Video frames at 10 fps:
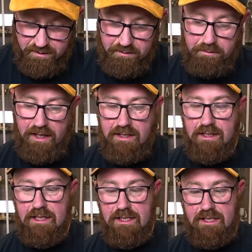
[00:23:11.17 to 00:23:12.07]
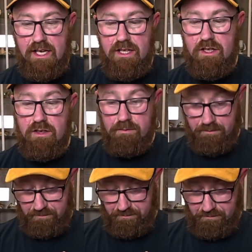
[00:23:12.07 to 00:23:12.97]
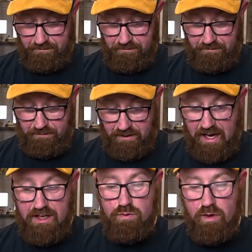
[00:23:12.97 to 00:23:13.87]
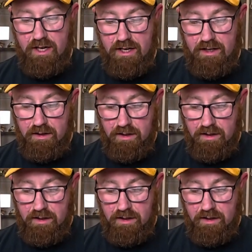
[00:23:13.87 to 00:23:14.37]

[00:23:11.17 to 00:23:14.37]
basically see that is where